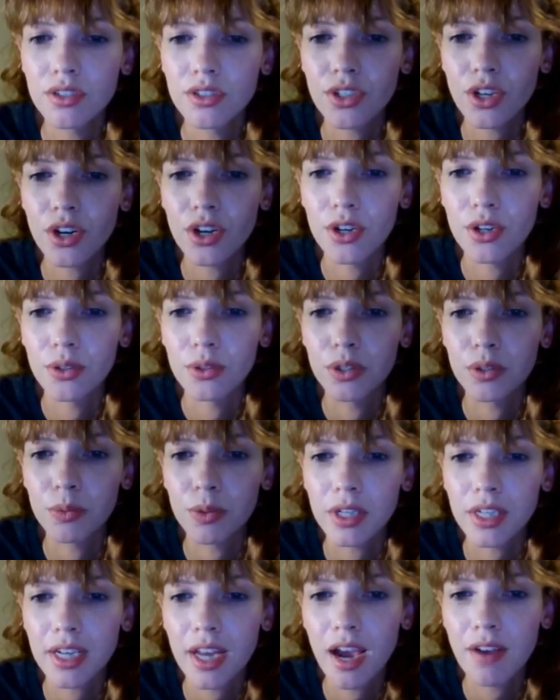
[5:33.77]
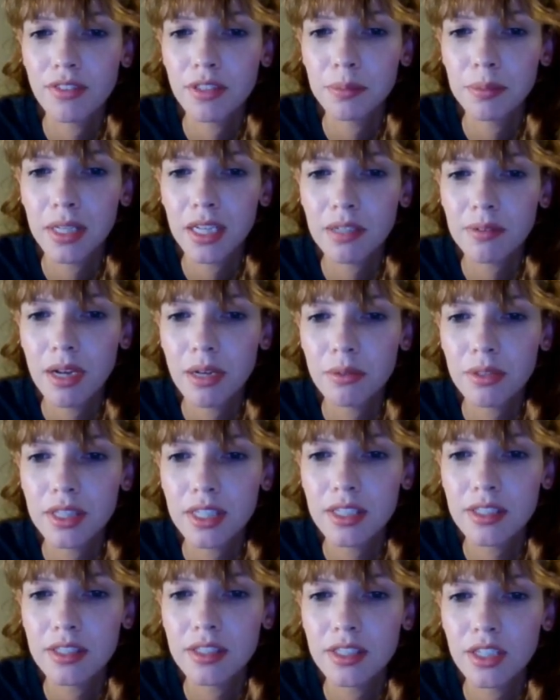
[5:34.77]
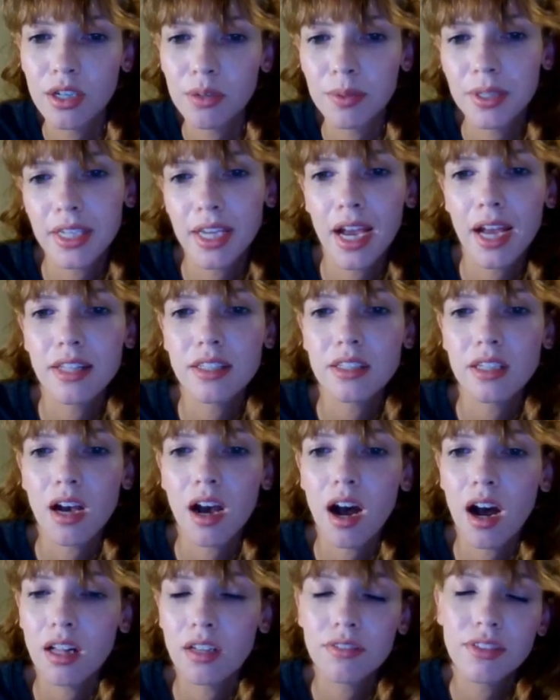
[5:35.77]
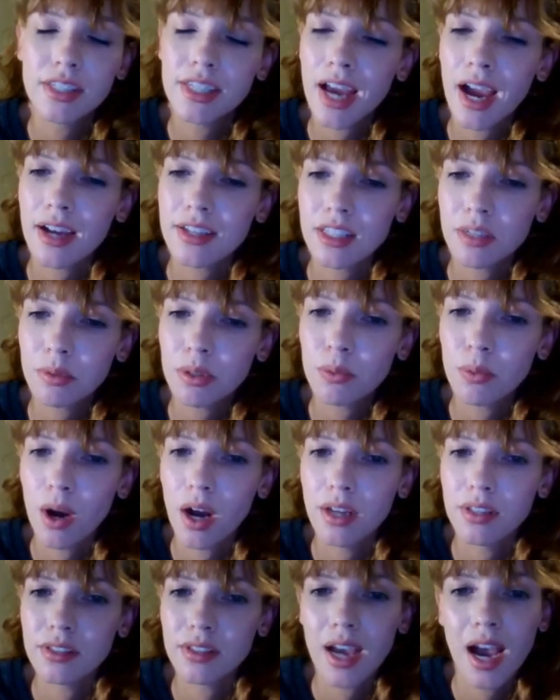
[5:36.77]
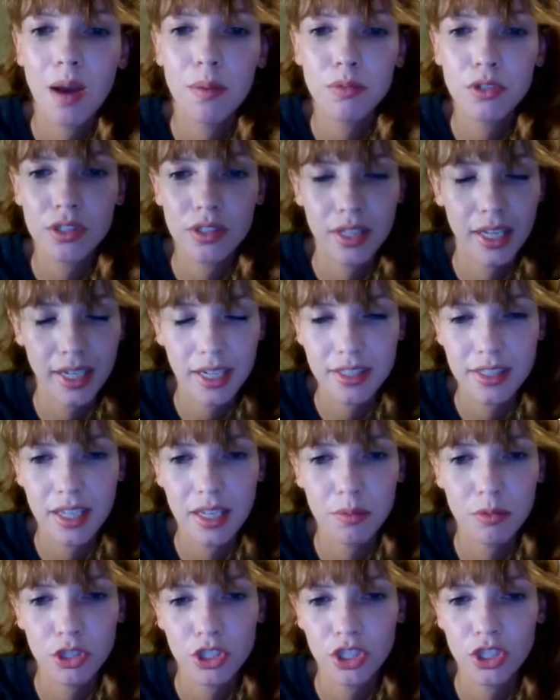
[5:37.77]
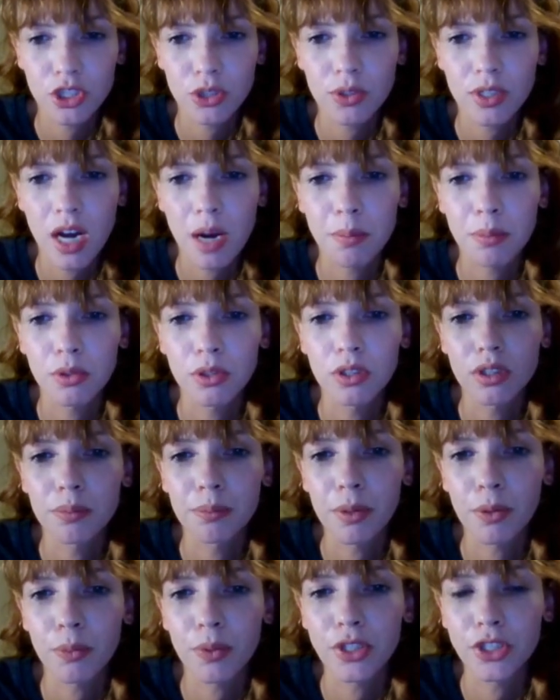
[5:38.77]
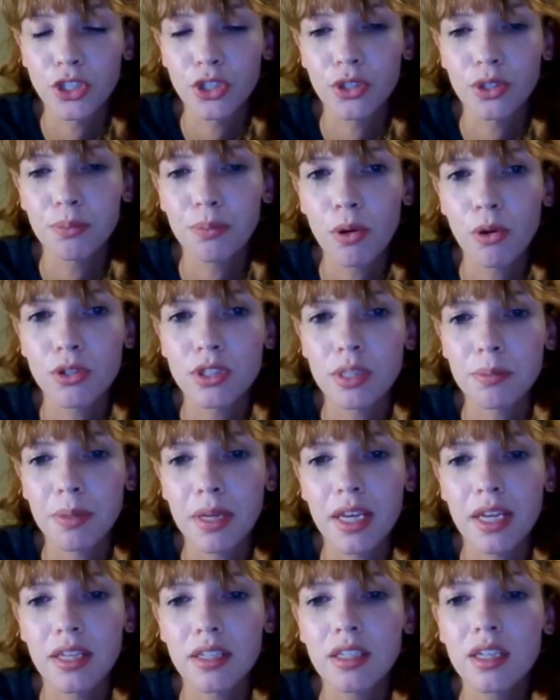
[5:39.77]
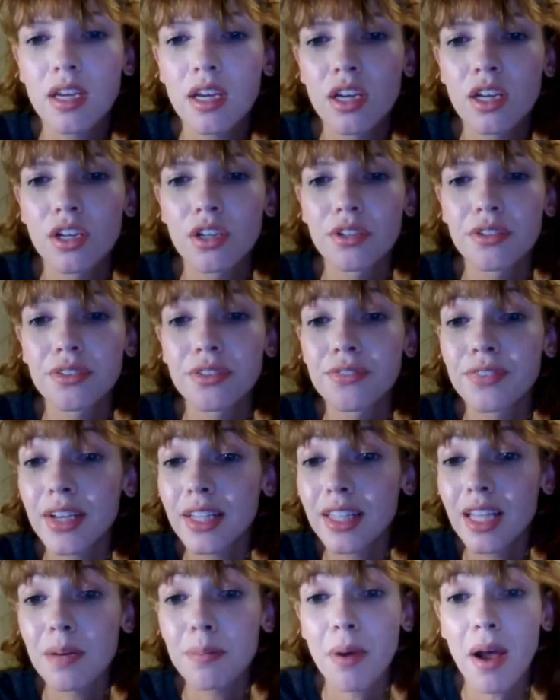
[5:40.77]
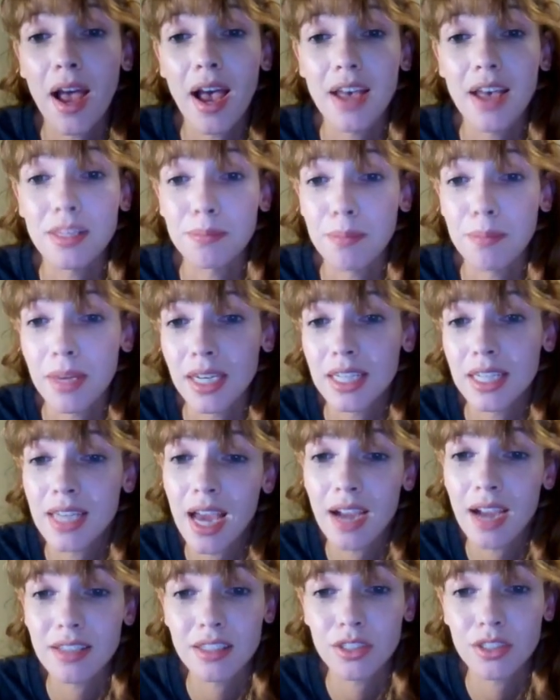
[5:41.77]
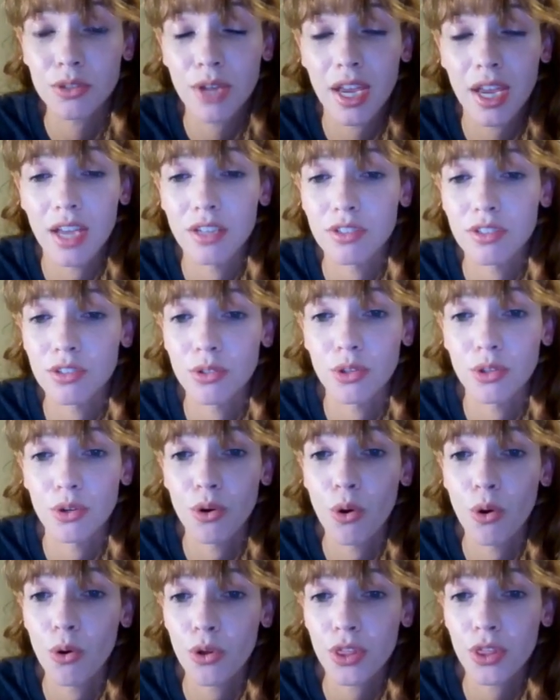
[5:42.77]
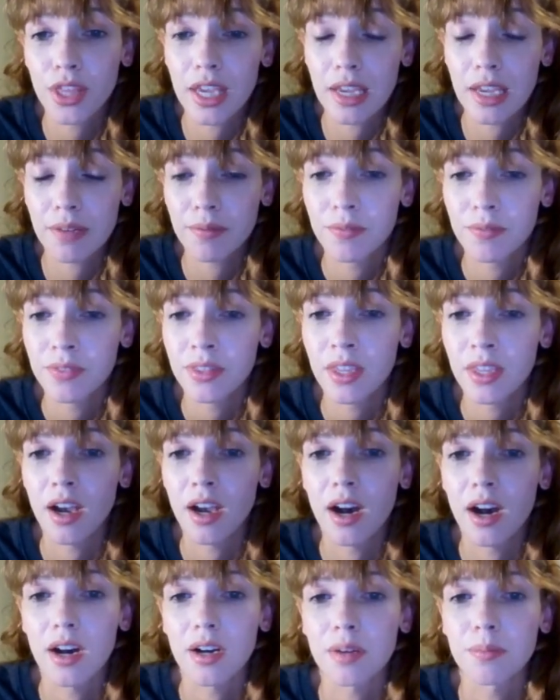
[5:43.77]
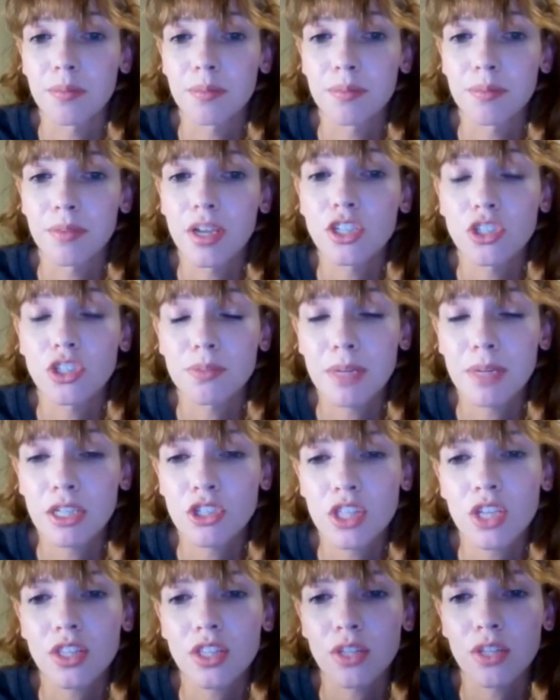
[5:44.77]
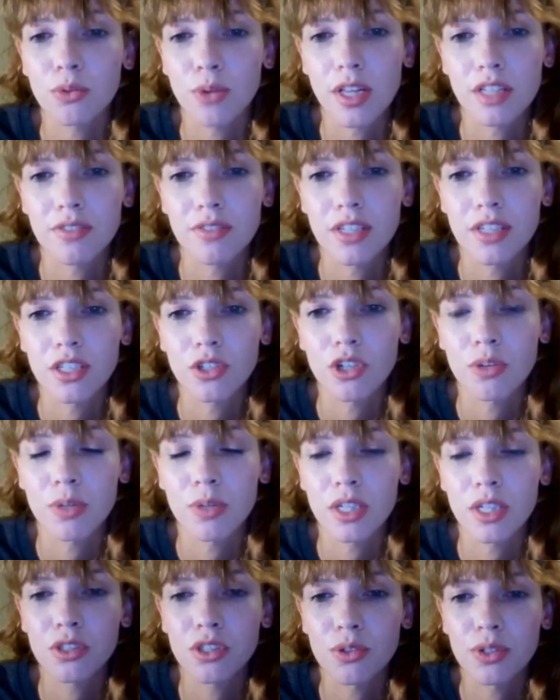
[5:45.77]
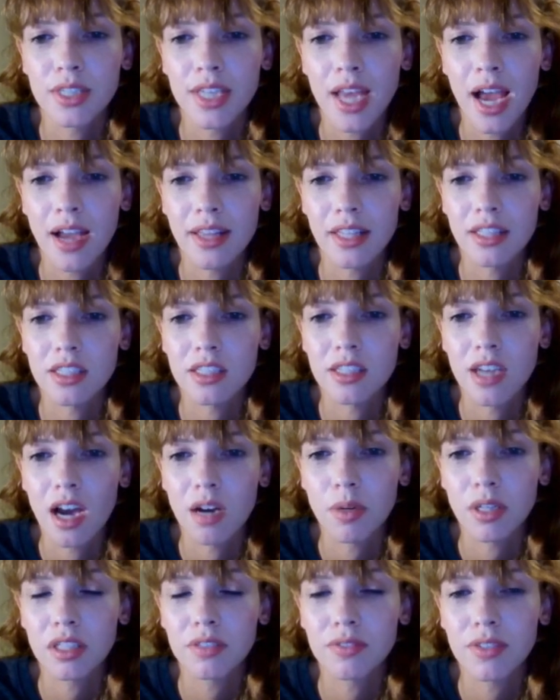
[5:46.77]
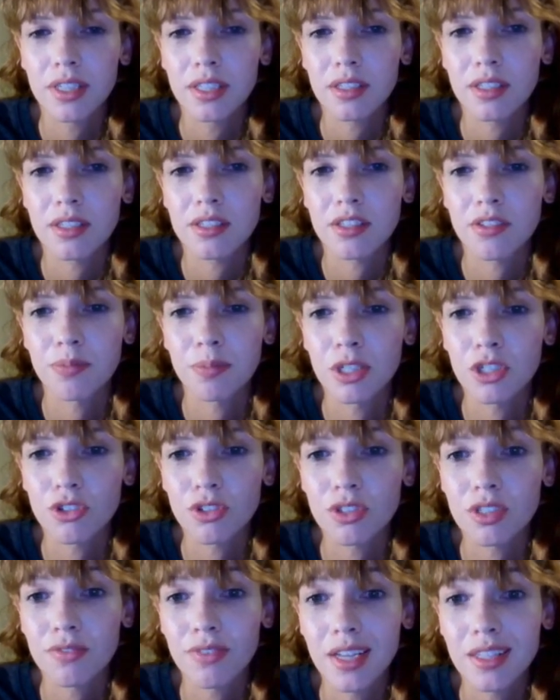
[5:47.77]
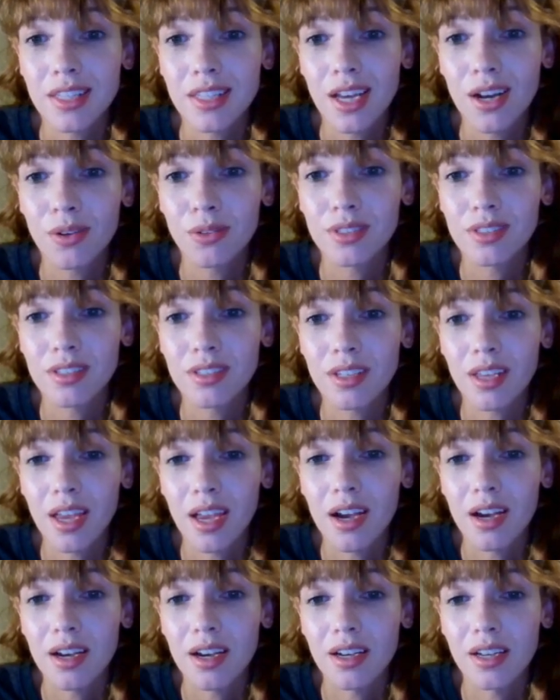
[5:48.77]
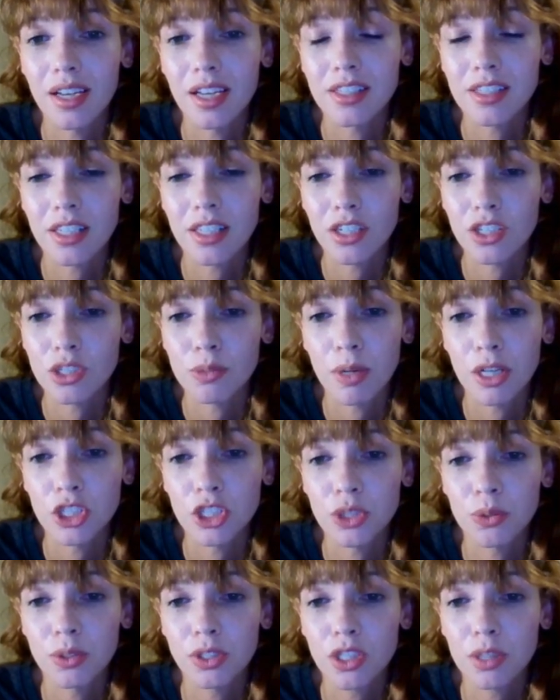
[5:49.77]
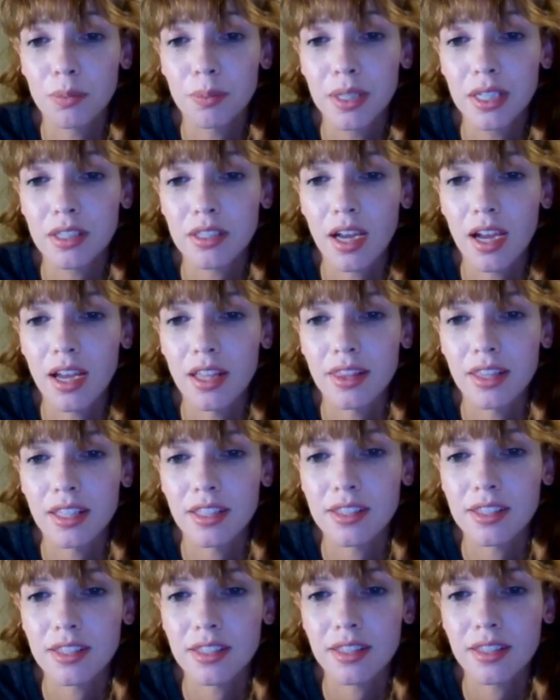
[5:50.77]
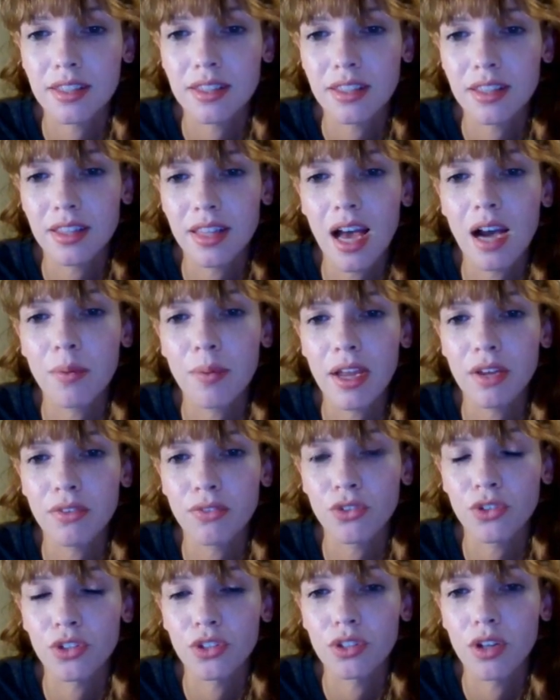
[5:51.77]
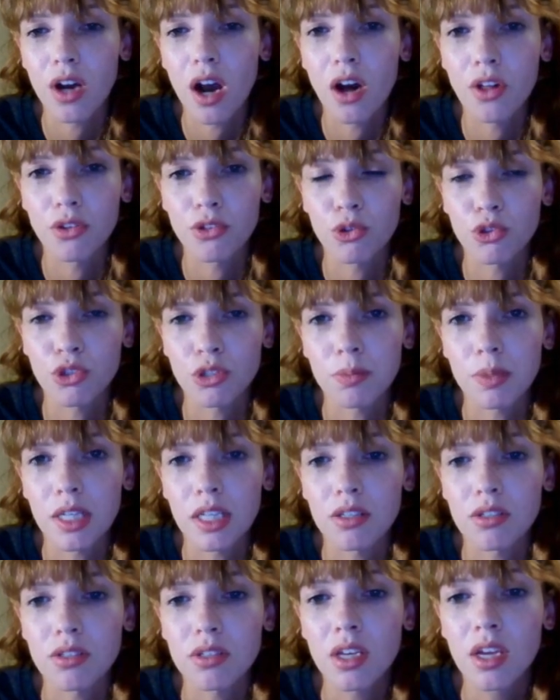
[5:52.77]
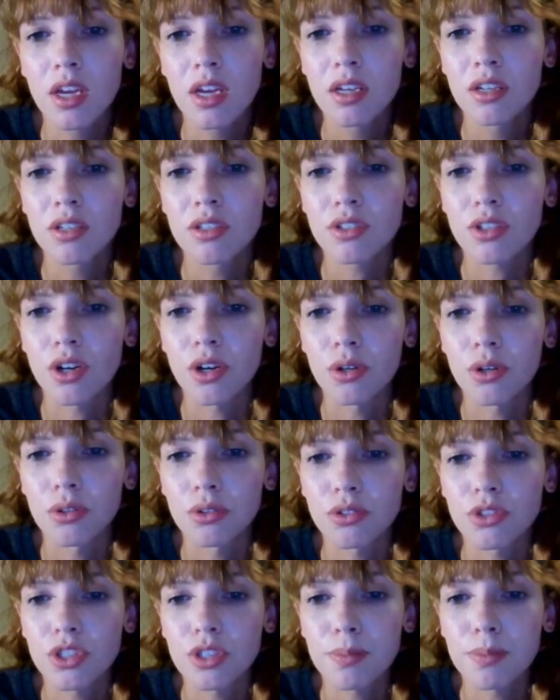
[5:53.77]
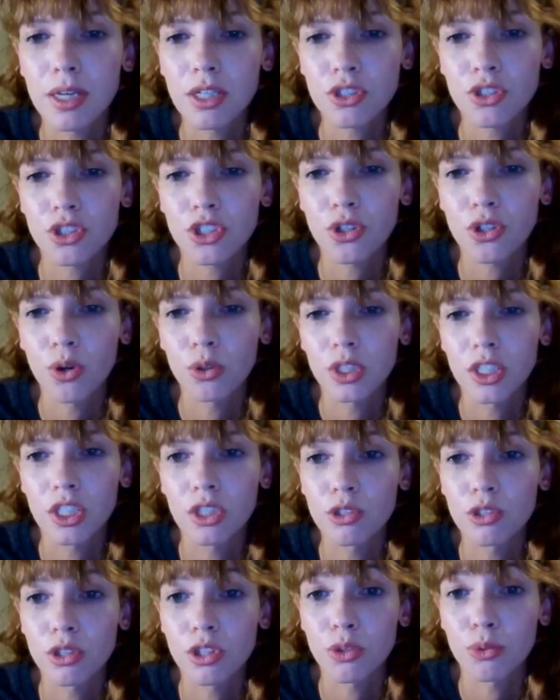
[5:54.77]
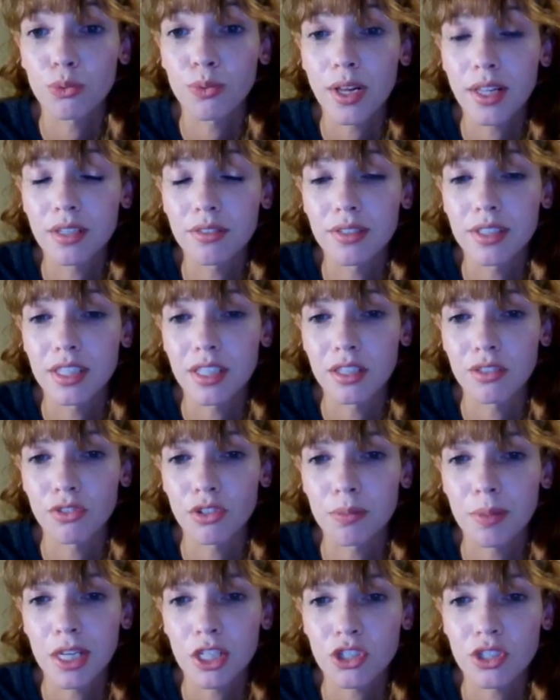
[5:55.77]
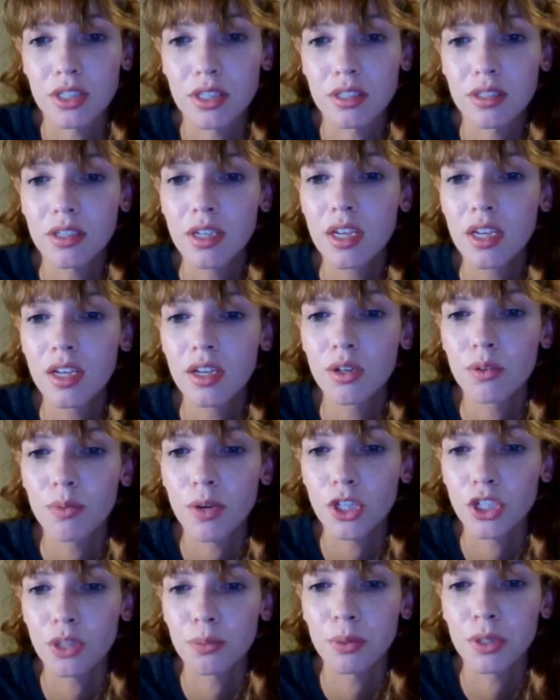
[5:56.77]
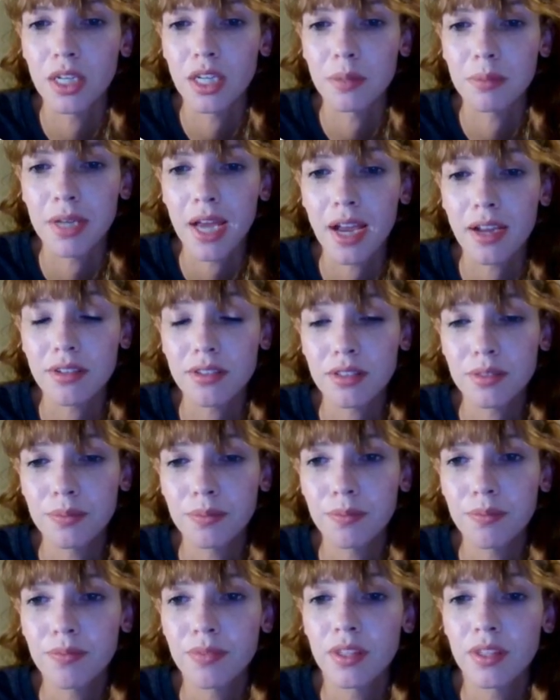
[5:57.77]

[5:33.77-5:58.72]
So we're gonna have to play around with this until we get all of the tags that we want. Like I said, I'm just gonna do a couple, but when you post a pin, fill up as many tags as you can. Do the whole thing. And just make sure that they're relevant. You don't want to do a tag that's not relevant because if Pinterest finds out, it's going to suppress you a little bit, and it's that way for all the social medias. So just make sure you're only using the relevant information when you're putting up tags.